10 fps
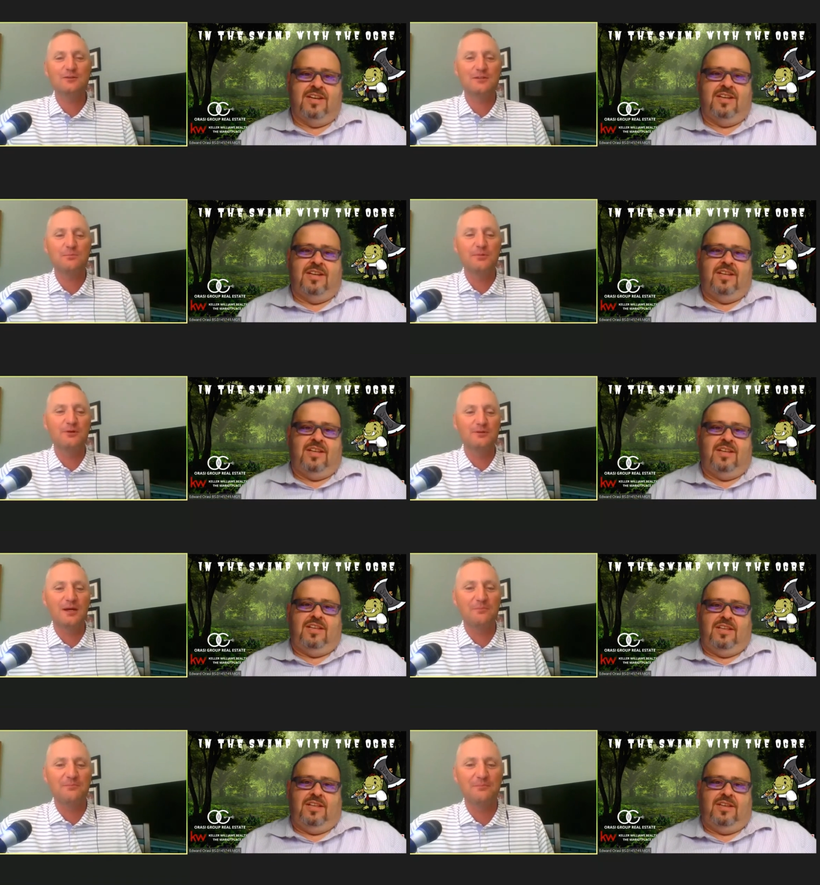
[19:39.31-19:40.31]
Speaker 1: to build
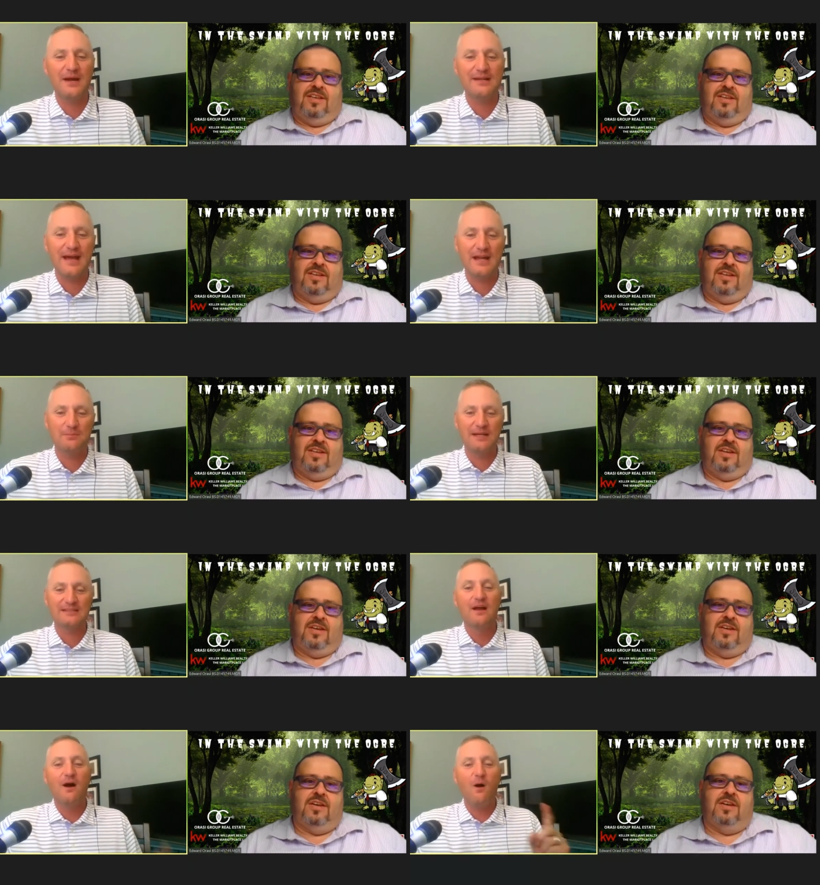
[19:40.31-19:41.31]
up my
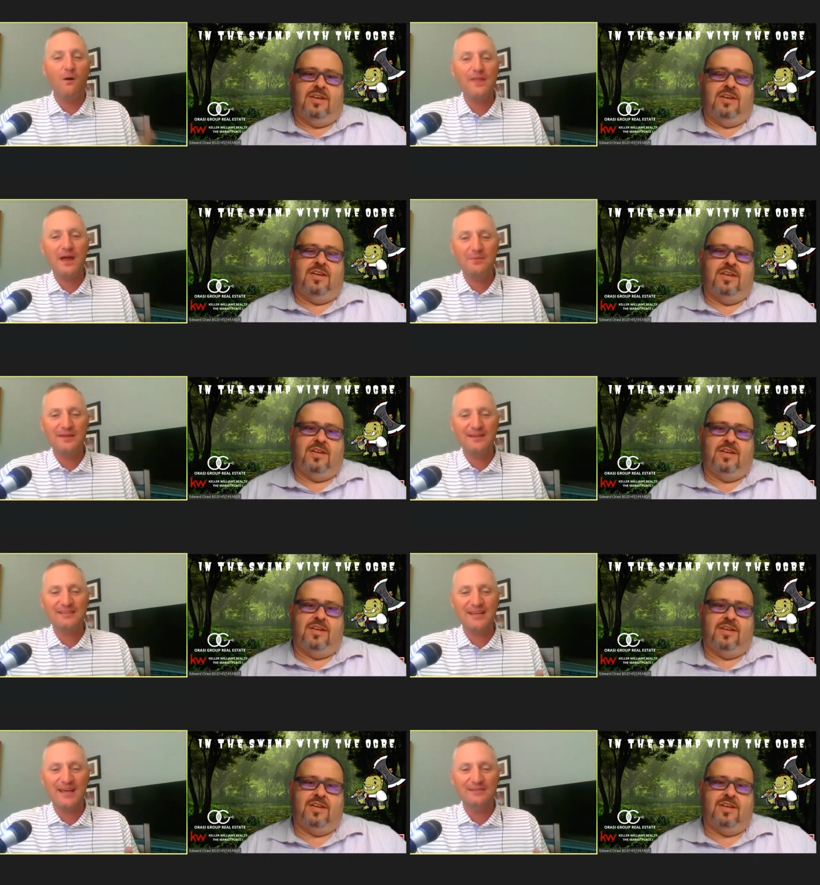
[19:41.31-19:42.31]
database. All that being
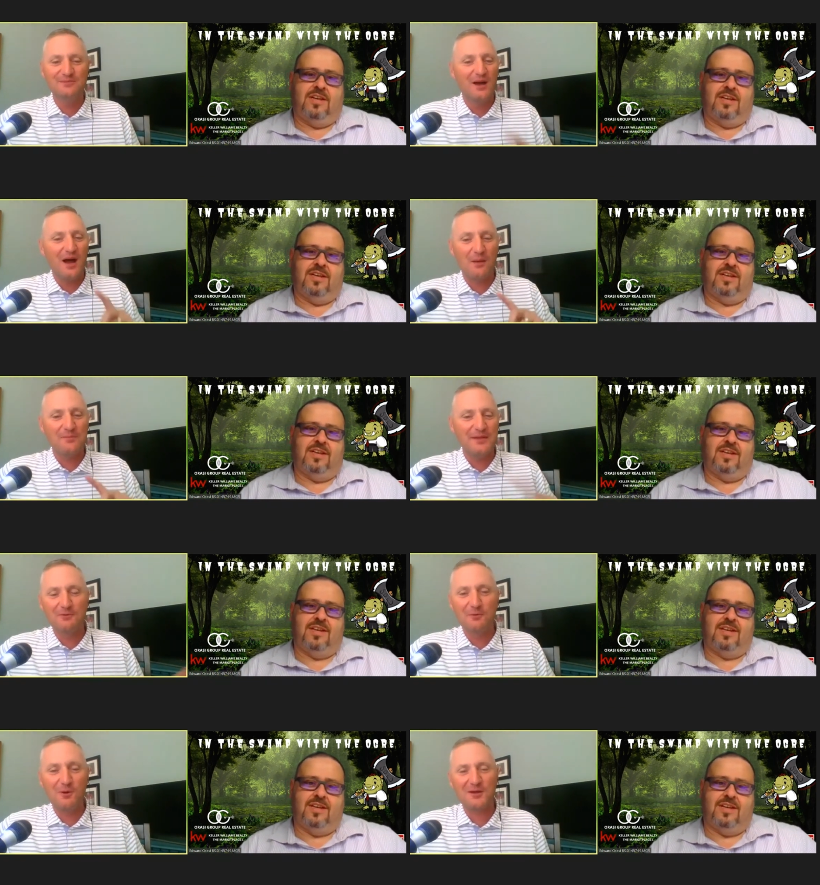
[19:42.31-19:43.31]
said, I'm
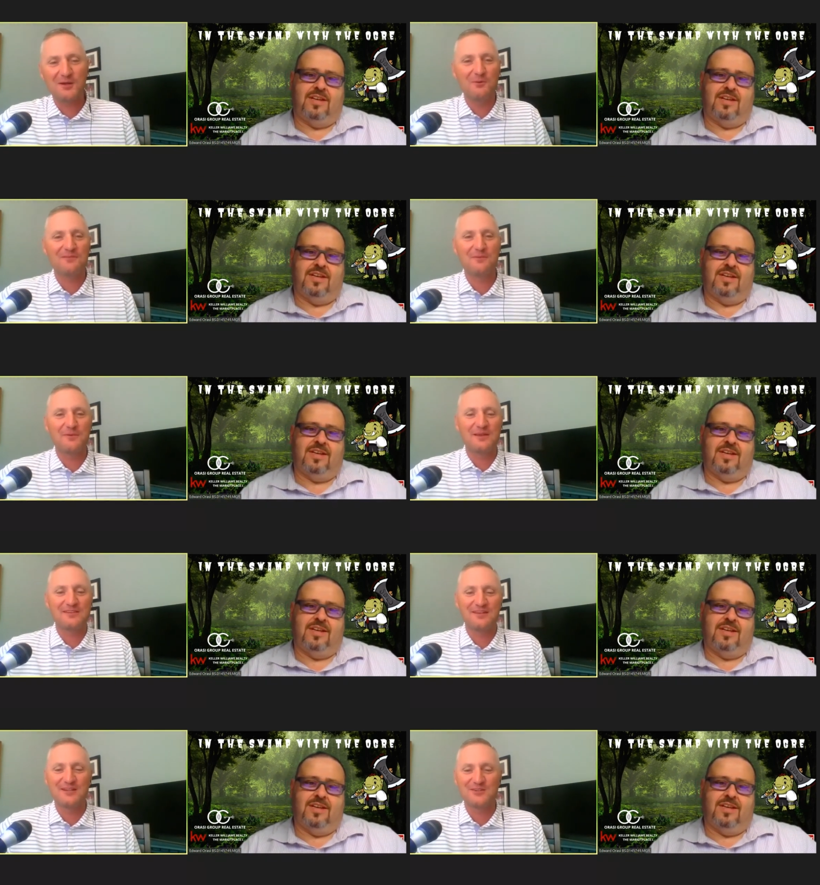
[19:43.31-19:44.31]
never walking away from the
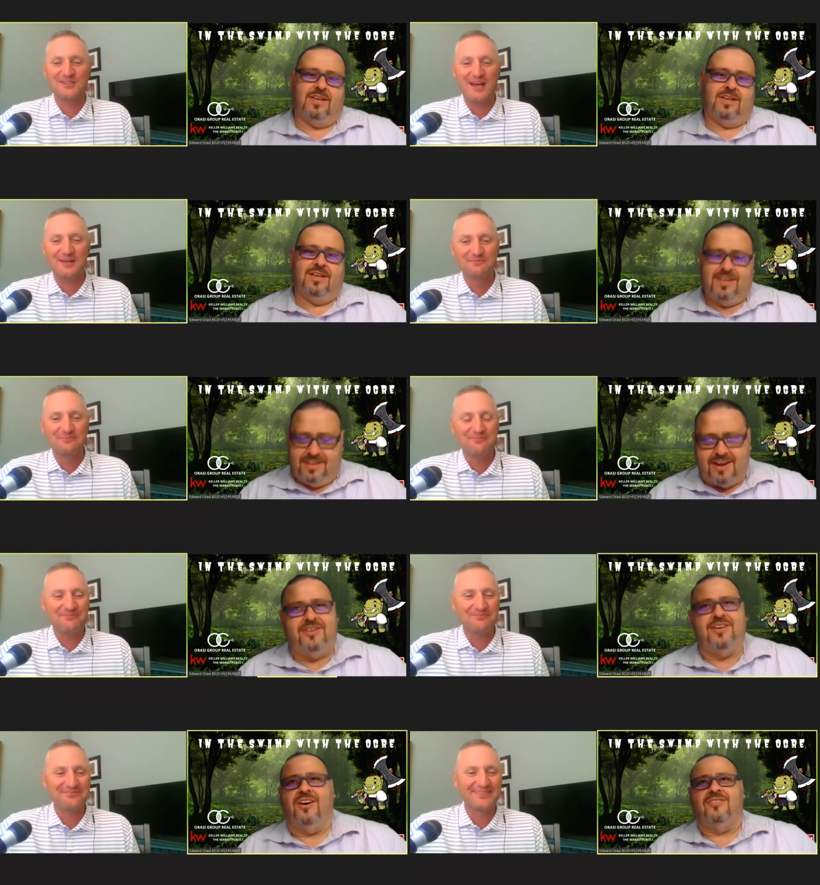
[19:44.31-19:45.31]
residential side.
Speaker 2: There
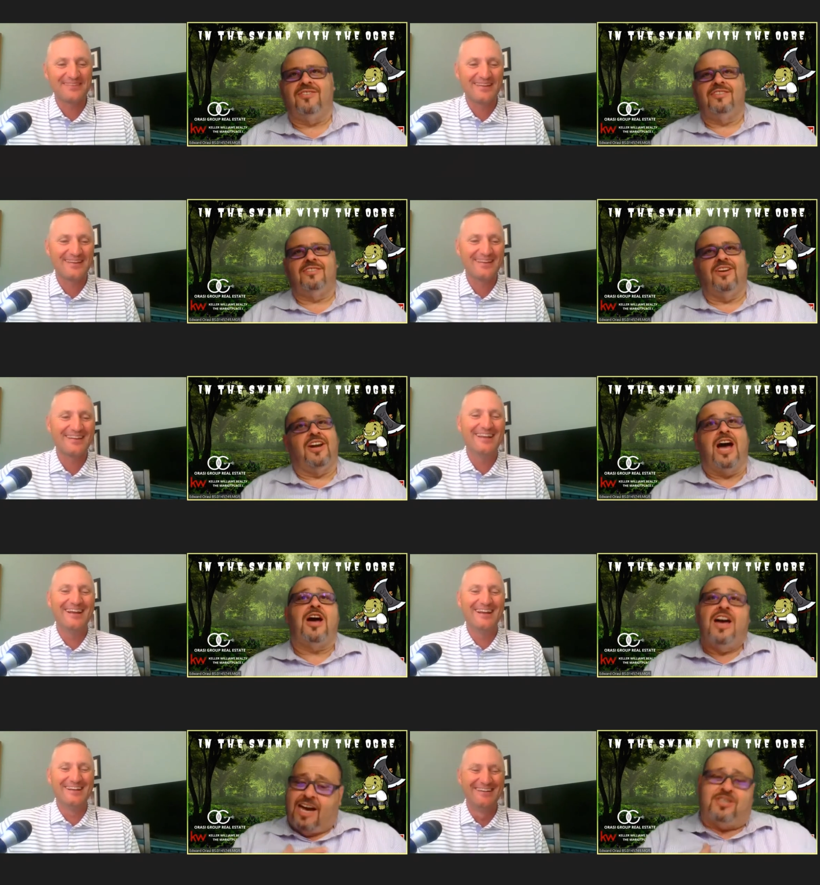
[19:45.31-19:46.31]
you go. No, and,
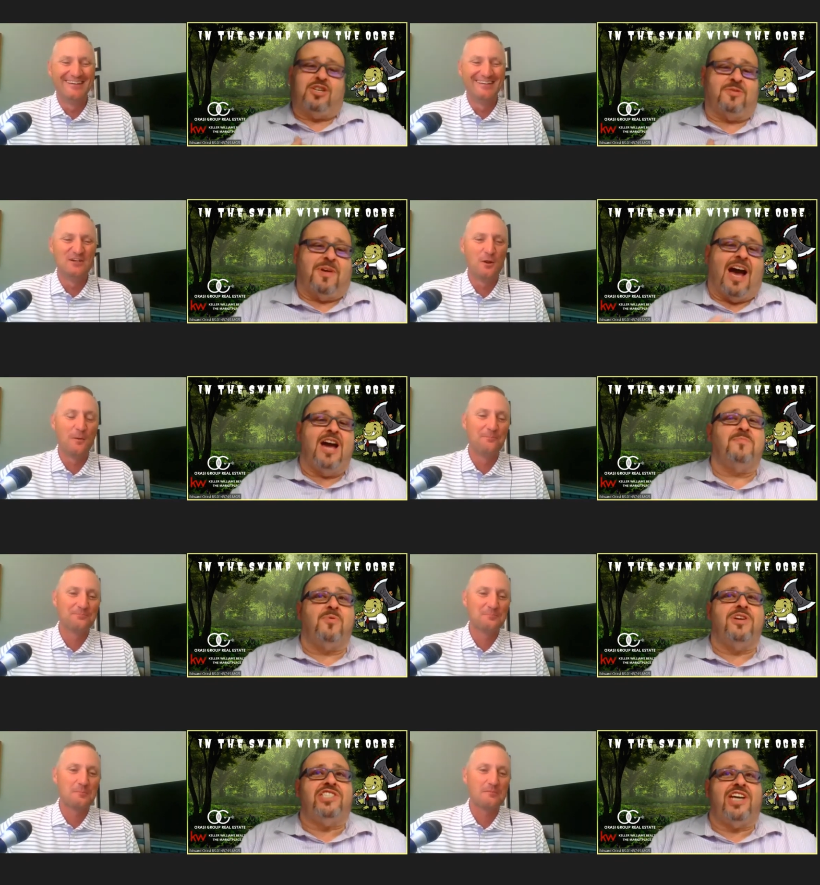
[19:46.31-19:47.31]
I, and trust me, I
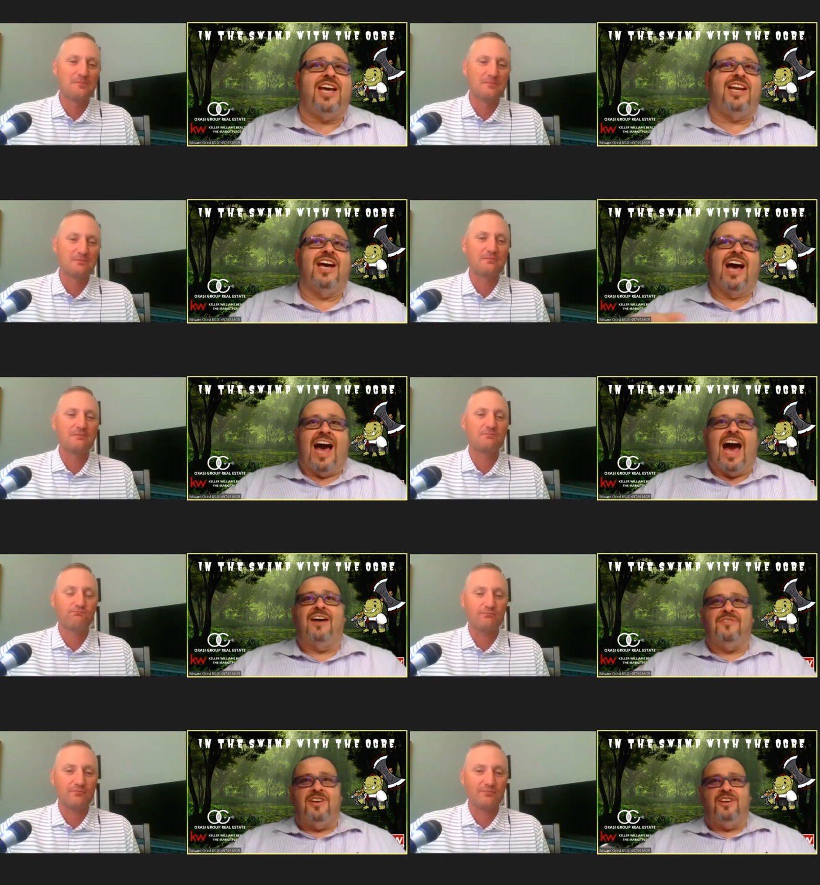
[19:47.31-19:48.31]
appreciate
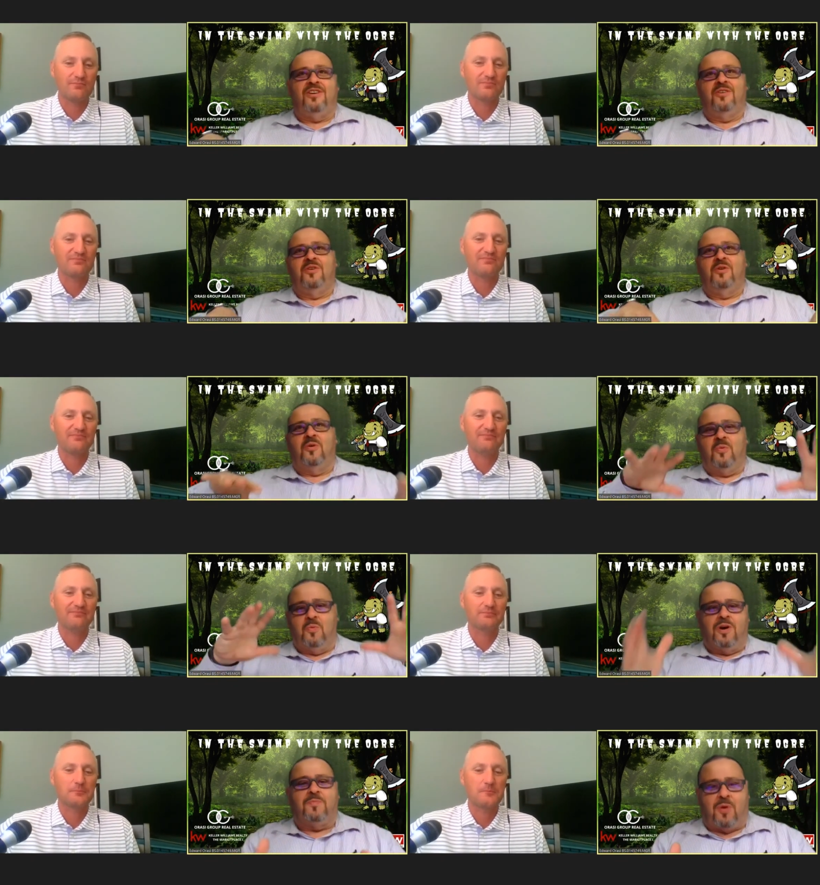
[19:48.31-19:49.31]
having
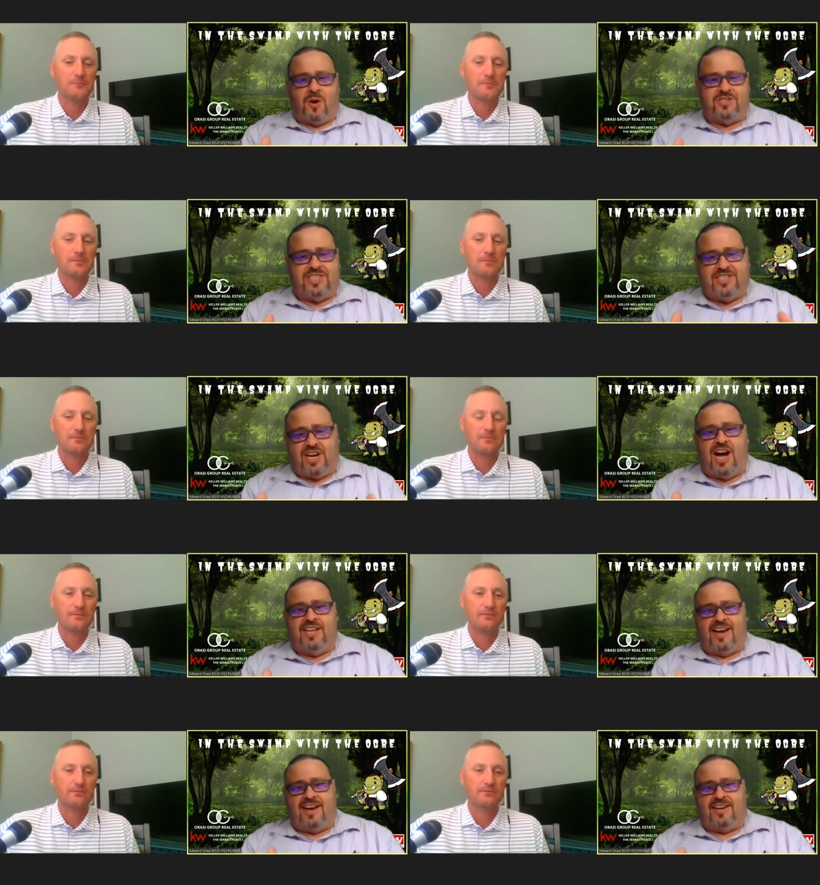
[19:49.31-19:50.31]
one person to
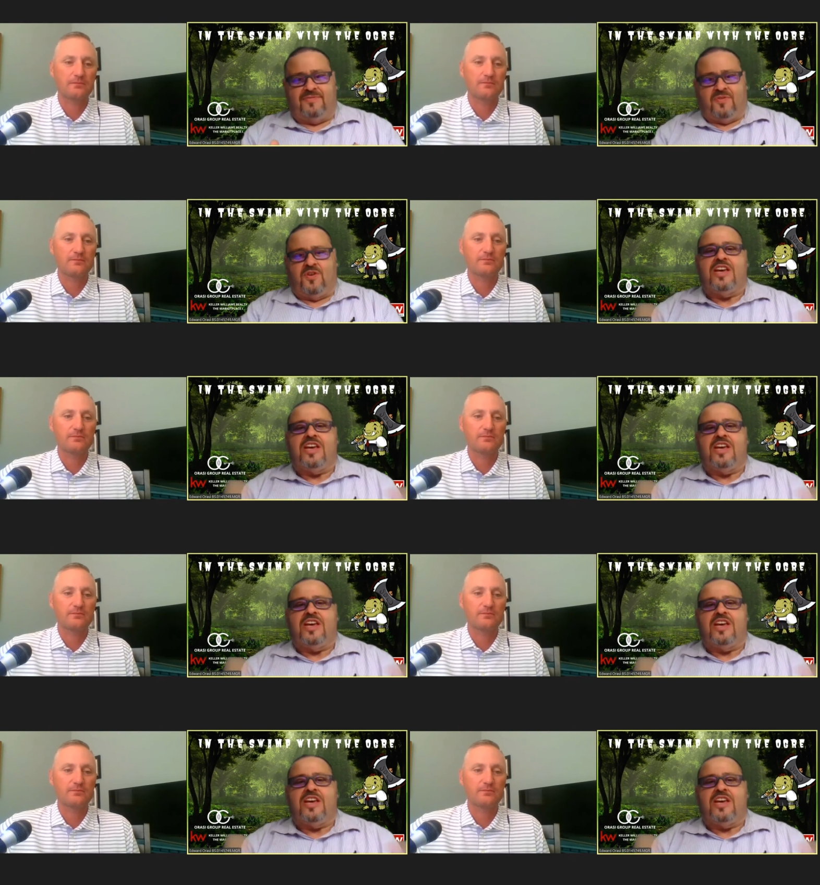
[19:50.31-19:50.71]
contact for